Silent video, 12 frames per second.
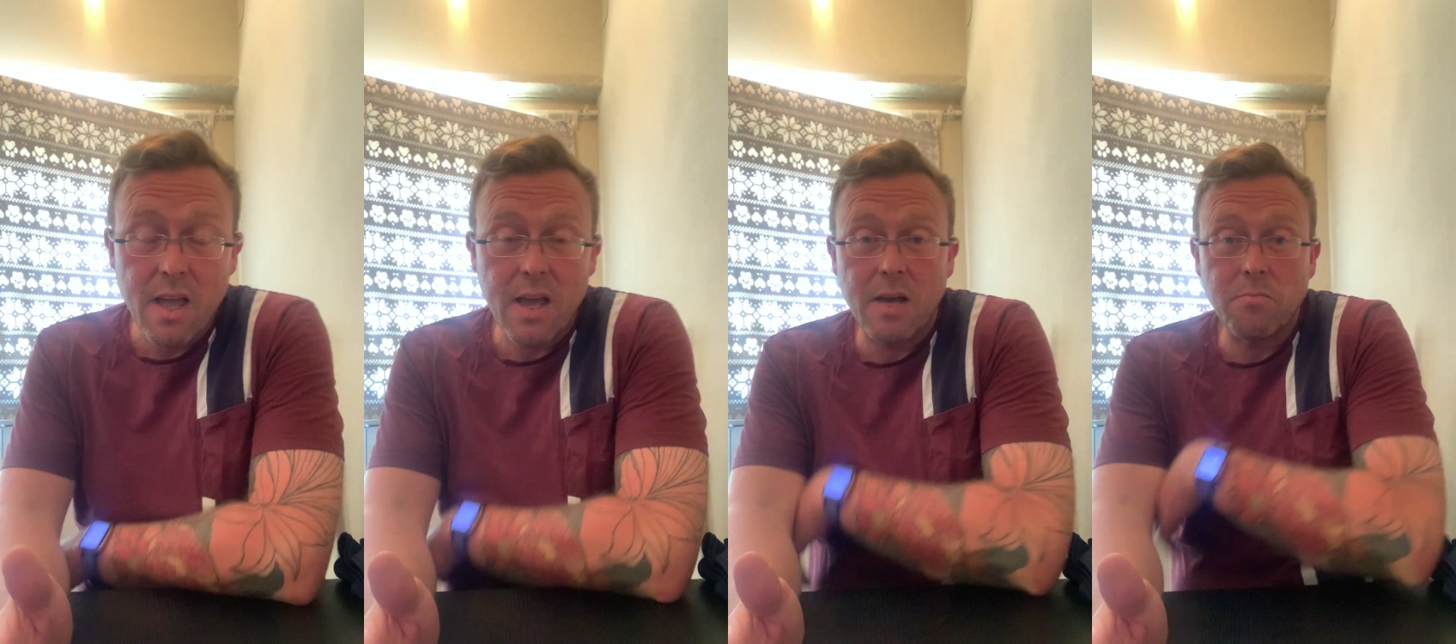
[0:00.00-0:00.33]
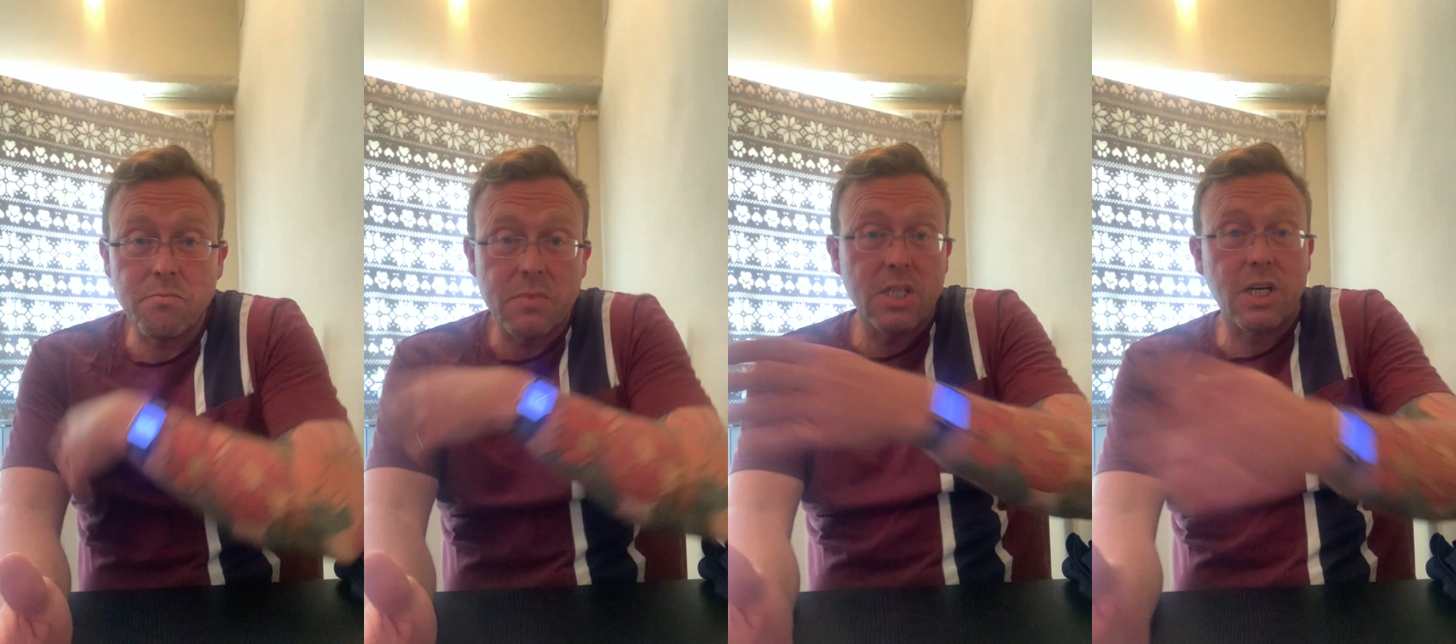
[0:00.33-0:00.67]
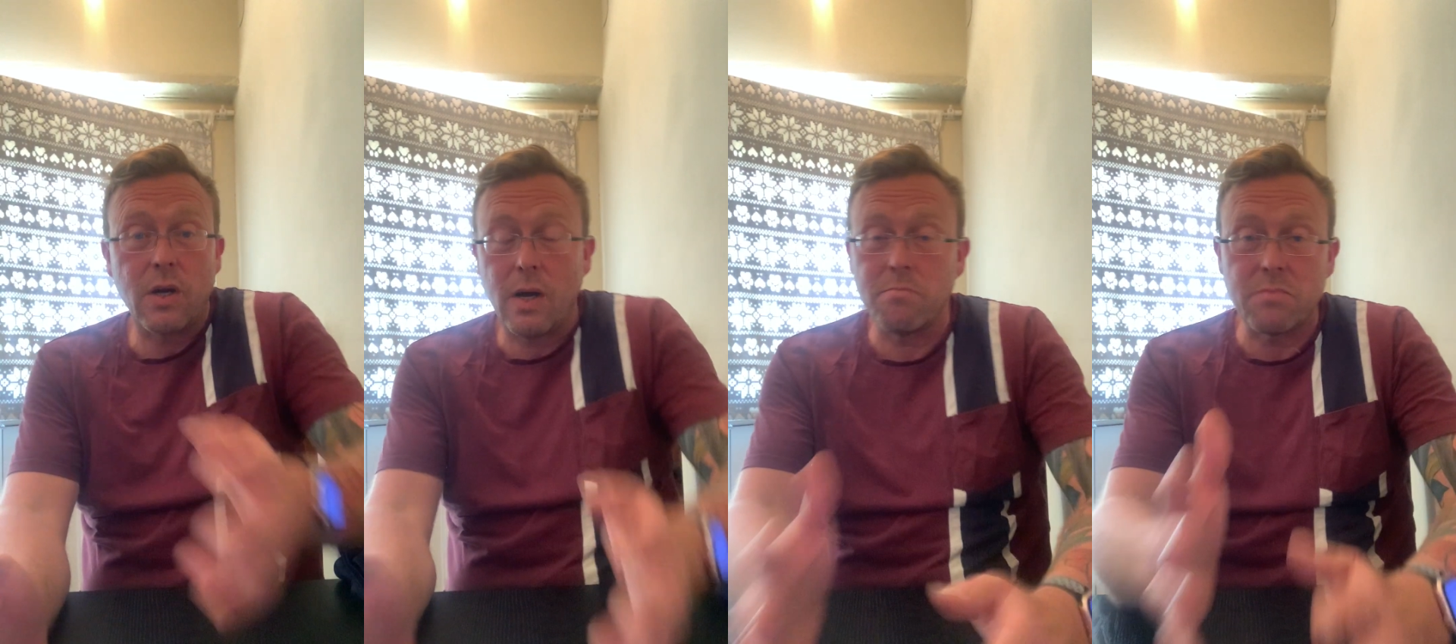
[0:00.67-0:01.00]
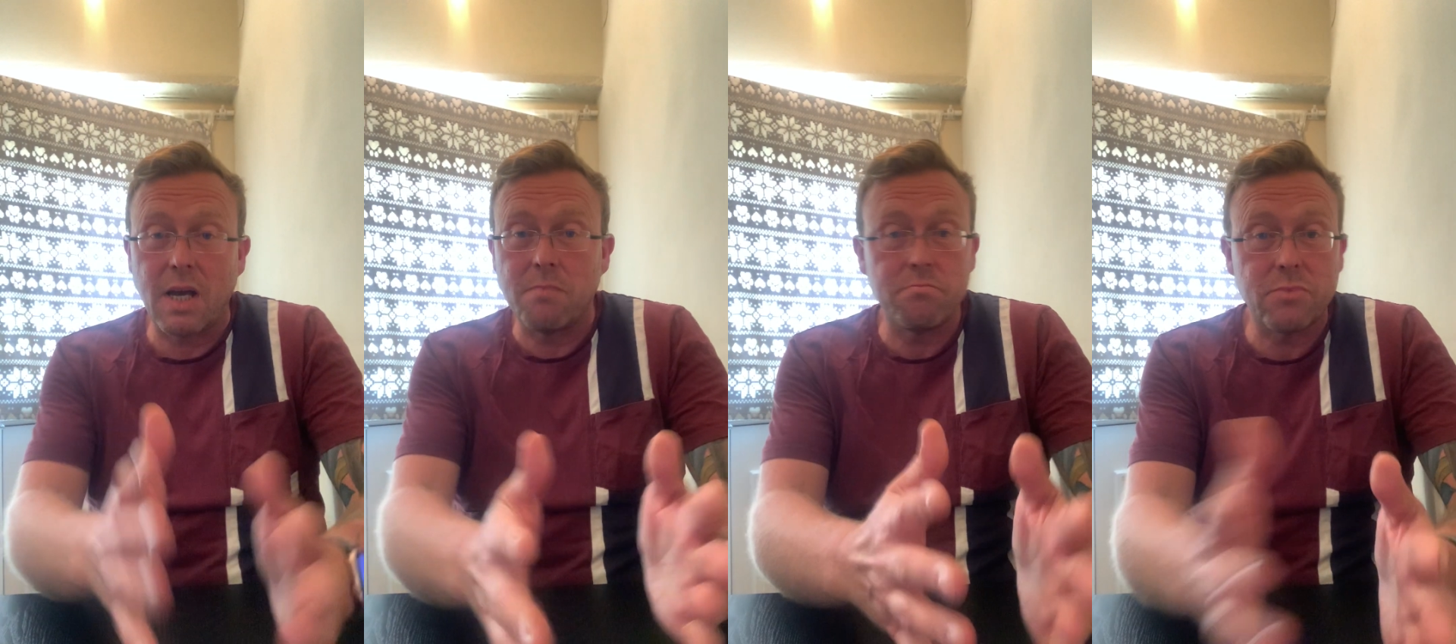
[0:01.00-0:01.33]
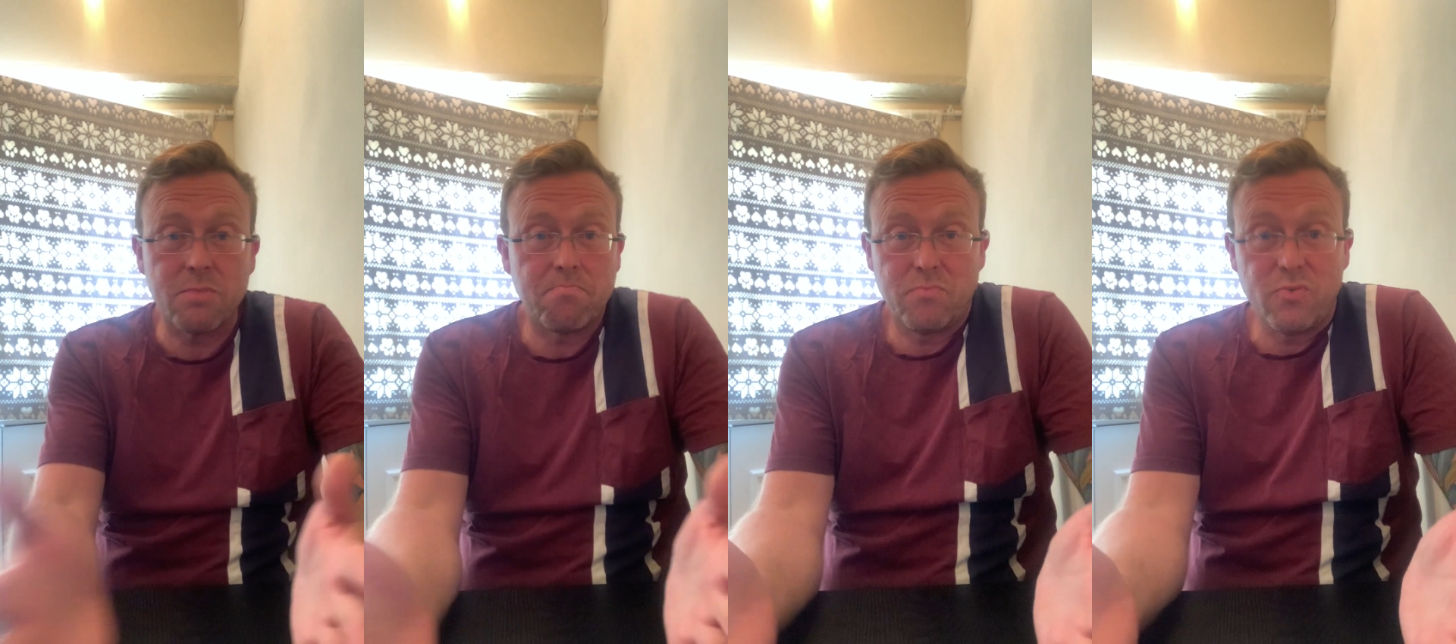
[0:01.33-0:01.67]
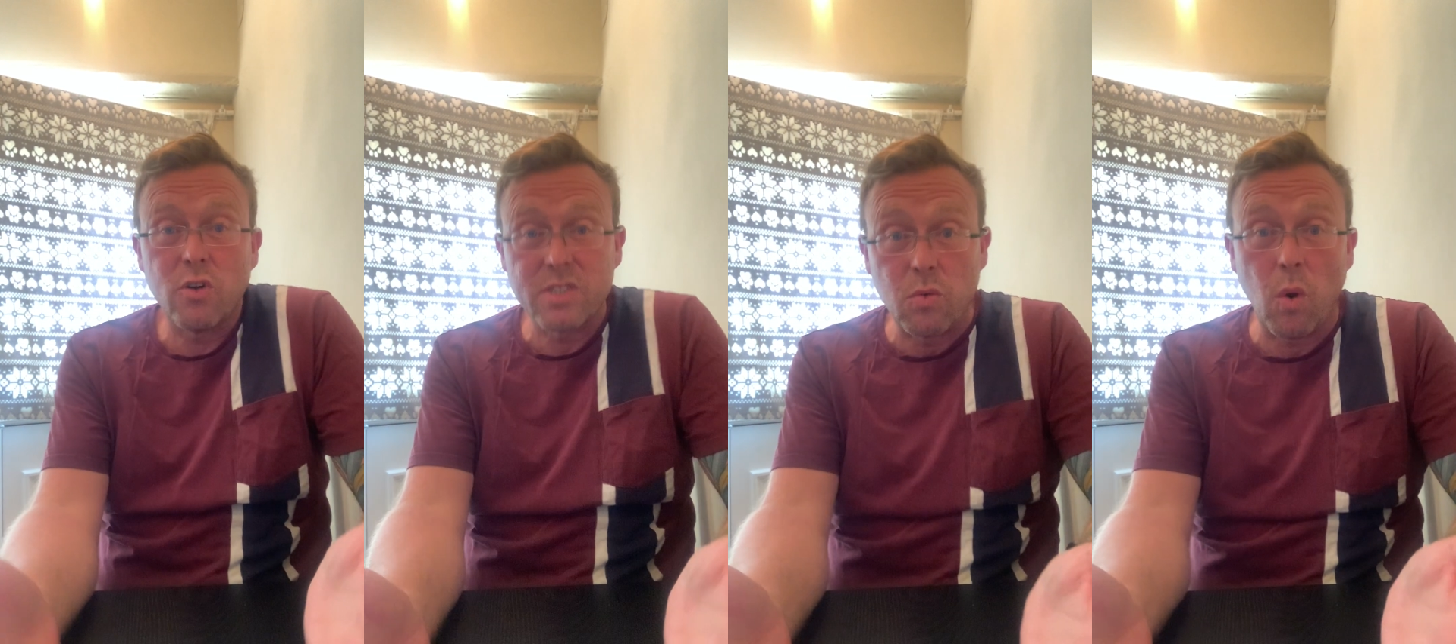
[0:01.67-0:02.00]
I'm
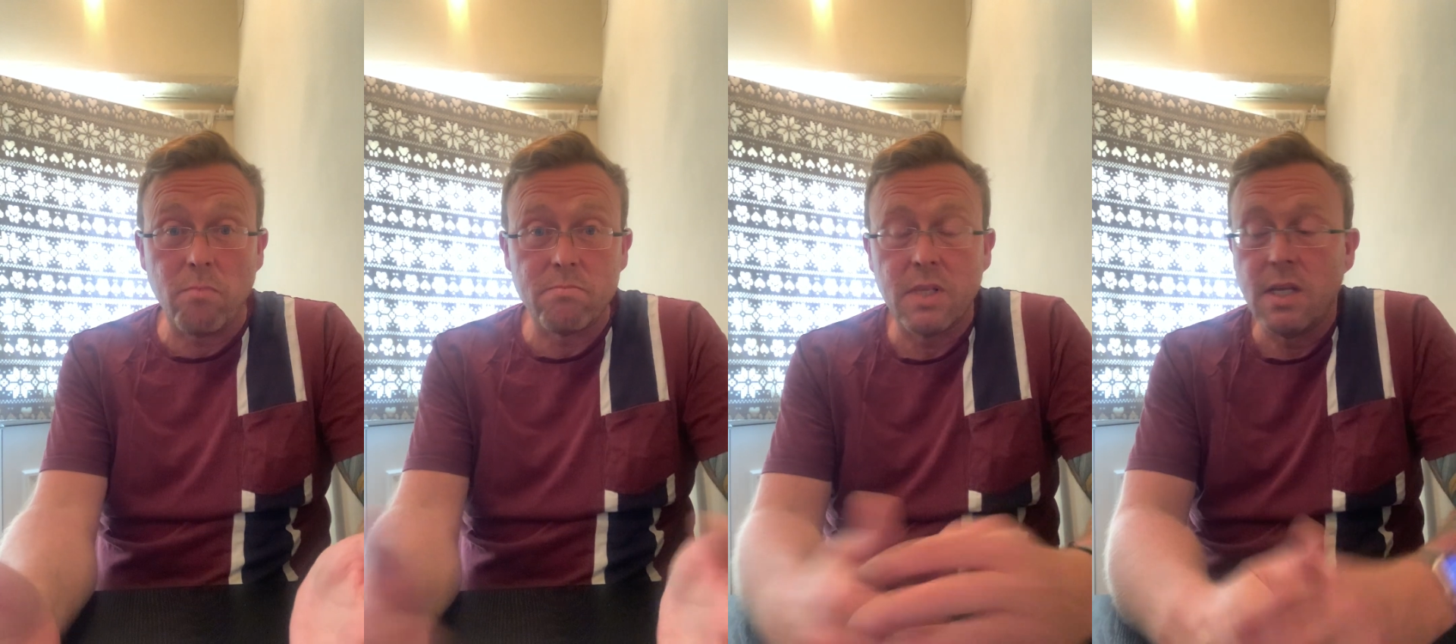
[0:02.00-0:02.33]
41.